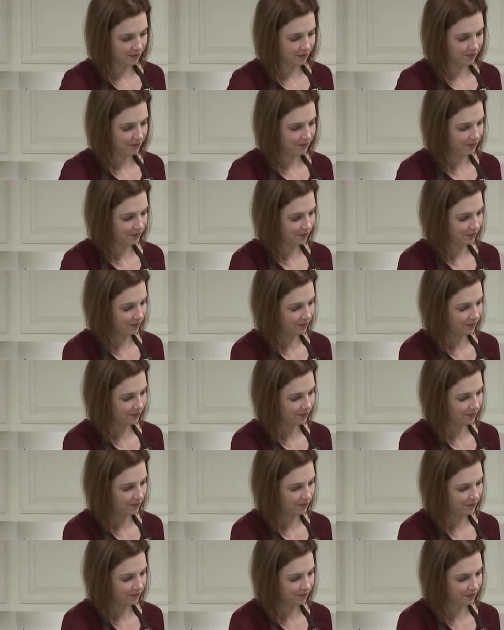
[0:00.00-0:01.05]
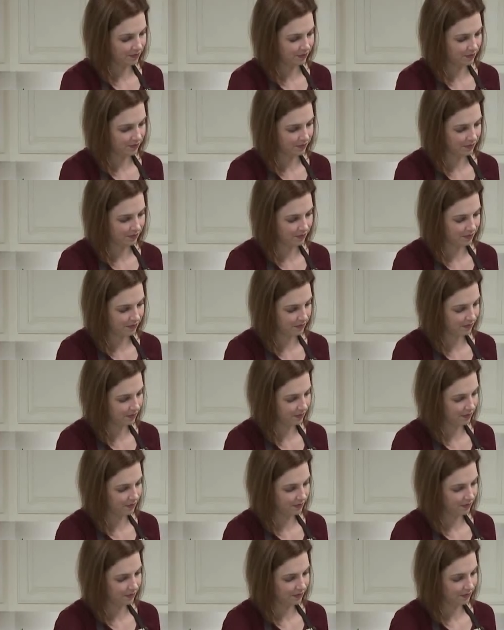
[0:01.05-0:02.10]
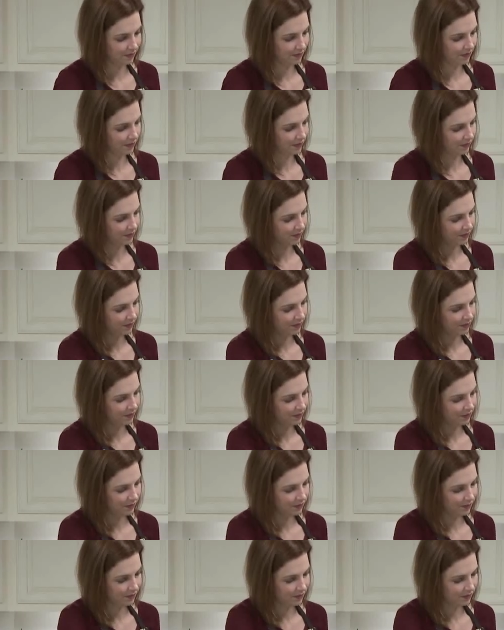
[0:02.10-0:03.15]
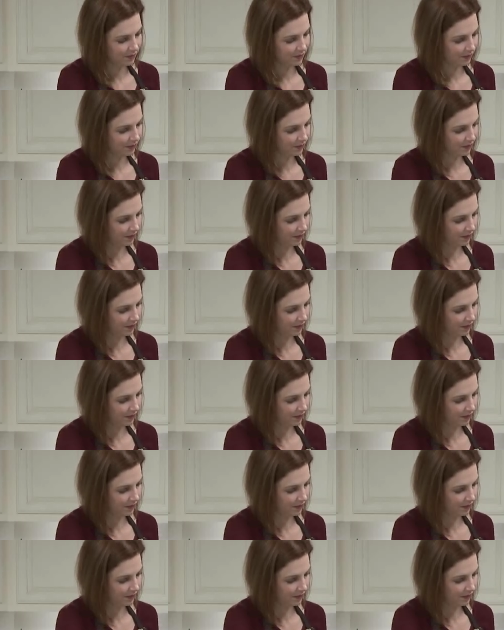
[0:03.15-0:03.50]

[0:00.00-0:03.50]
[no speech]